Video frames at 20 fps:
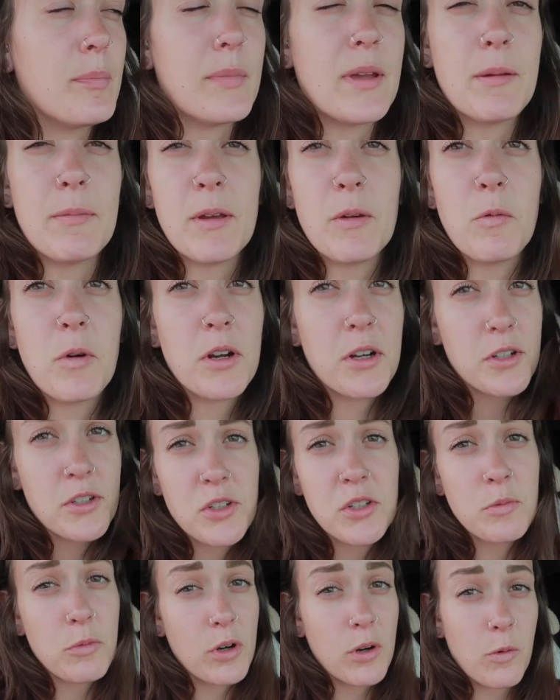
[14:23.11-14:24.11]
maybe one or
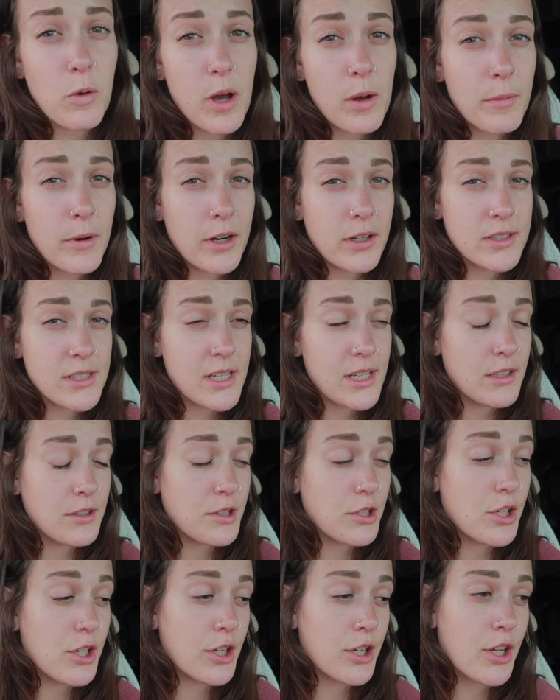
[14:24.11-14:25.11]
two more Walmarts
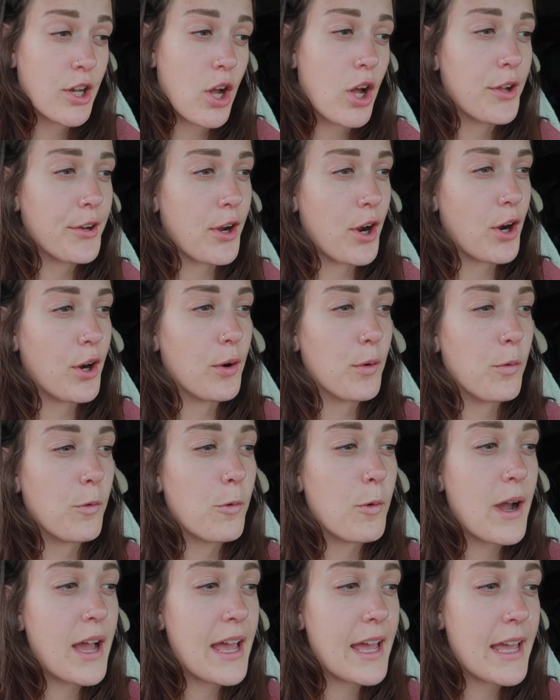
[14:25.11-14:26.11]
and look on our
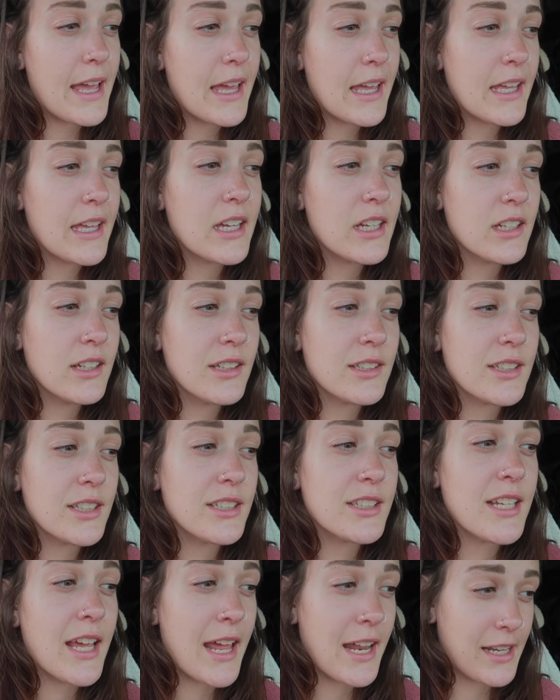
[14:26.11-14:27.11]
way to
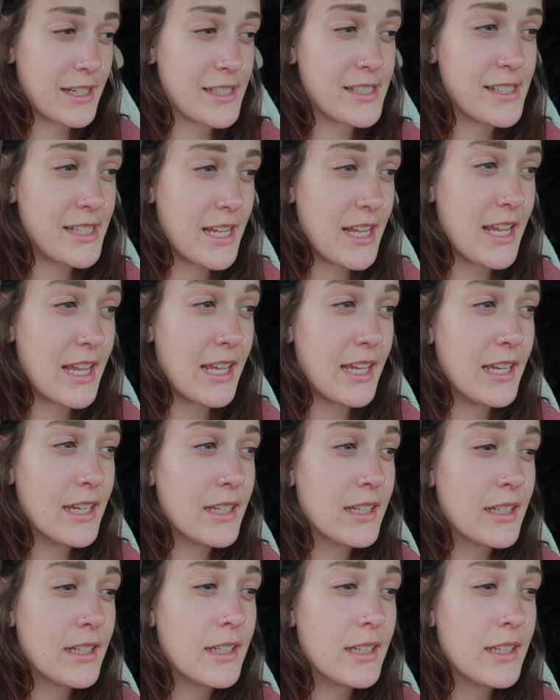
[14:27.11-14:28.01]
Tennessee.